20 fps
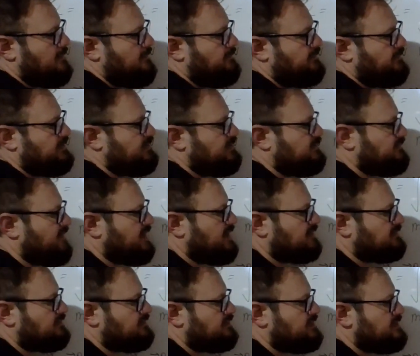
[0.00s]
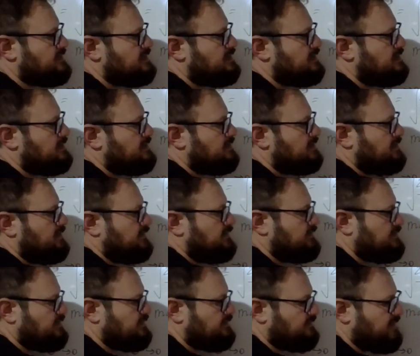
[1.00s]
this factor here,
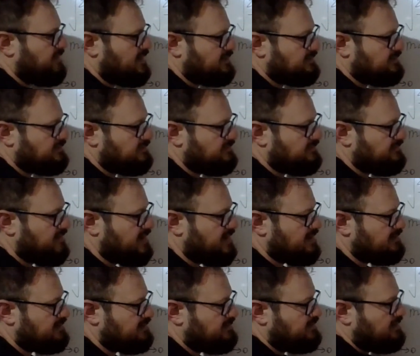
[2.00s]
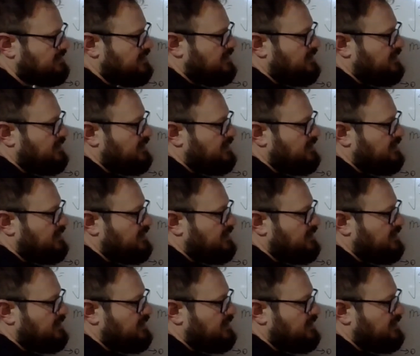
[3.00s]
this factor divides.